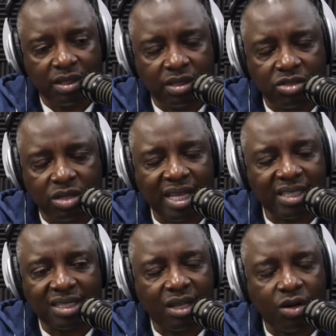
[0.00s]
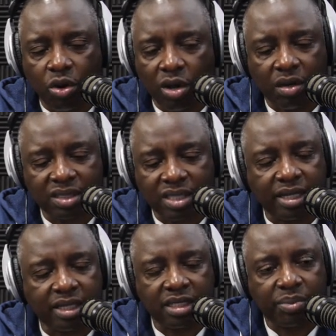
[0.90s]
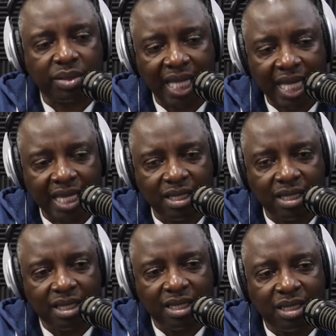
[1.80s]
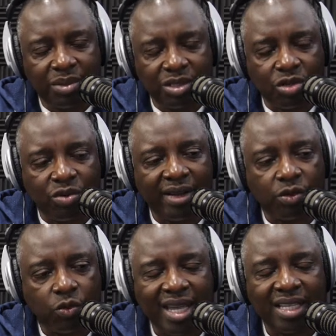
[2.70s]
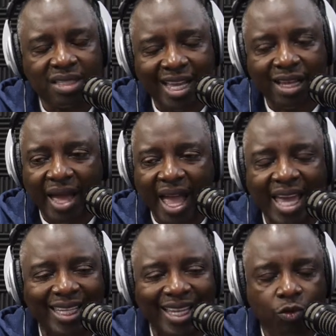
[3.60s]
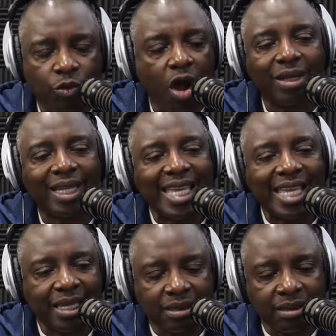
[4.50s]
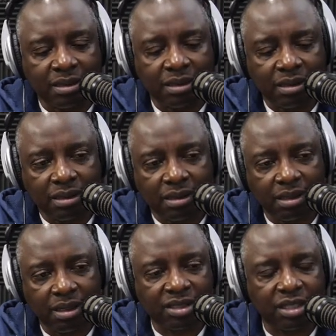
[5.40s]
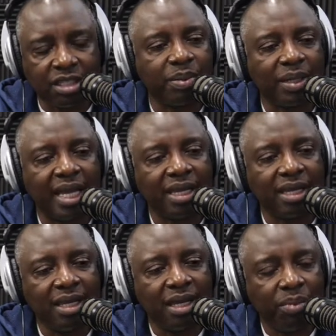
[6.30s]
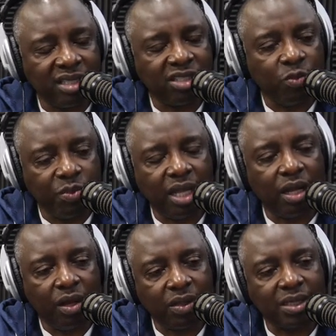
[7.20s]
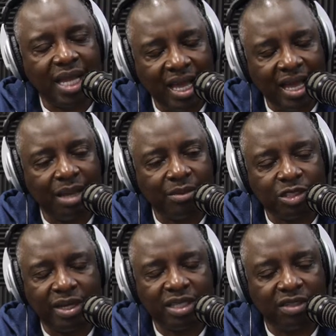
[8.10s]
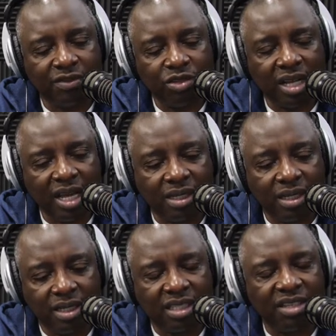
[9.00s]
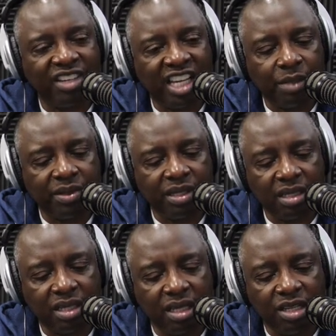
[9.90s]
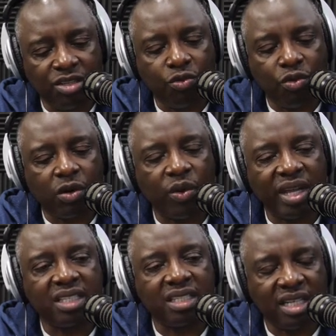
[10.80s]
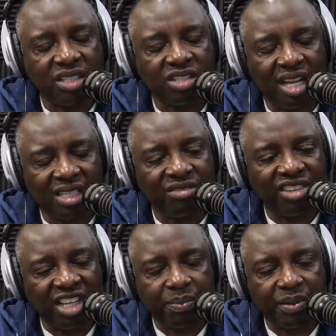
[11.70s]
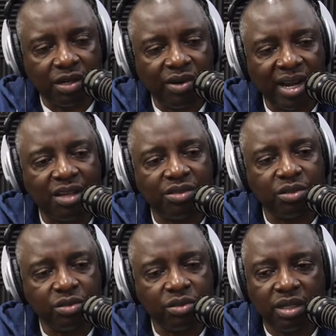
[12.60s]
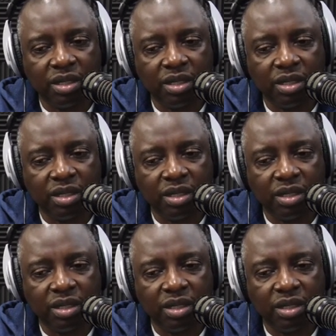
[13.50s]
So I'm not saying oil is not a good play, but you're going to have to wait. Just like buying raw land is a good play. But it's going to be a long time, especially if you're not developing and you want to wait until they start developing around you.